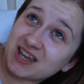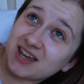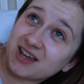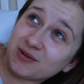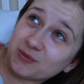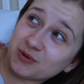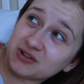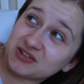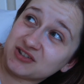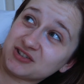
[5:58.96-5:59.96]
It
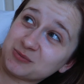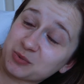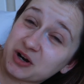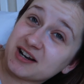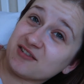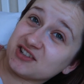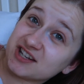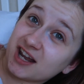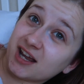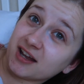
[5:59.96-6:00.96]
was pretty
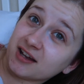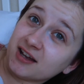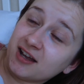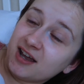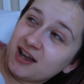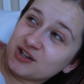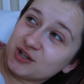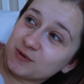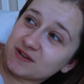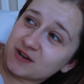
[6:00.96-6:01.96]
devastating.
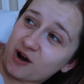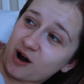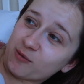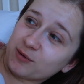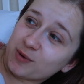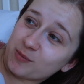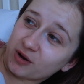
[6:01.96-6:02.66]
She was in the car with my